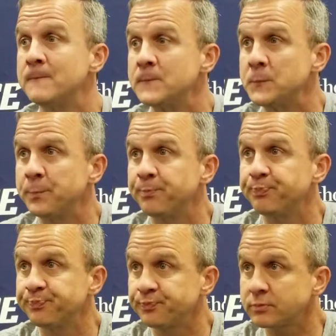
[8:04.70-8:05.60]
Aiko and
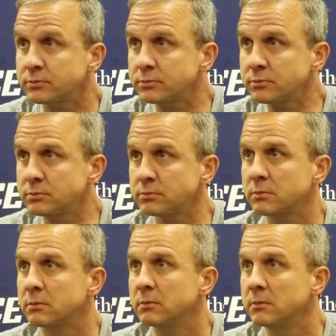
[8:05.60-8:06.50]
Rob, though, team
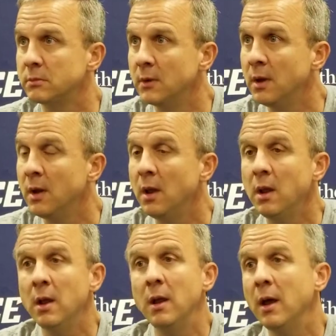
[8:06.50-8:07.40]
leaders, being the
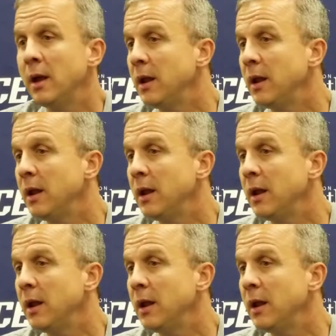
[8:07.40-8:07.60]
seniors.